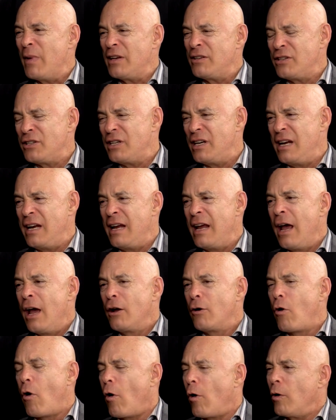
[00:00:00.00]
and she
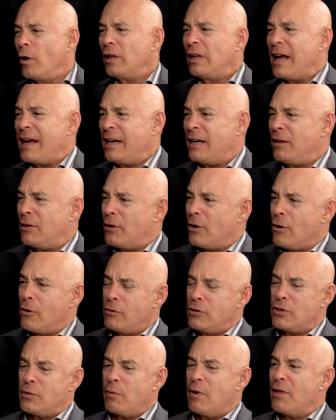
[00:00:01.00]
correlated
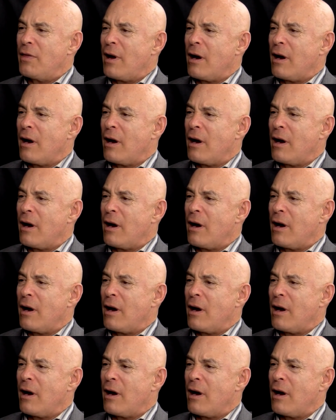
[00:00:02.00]
those with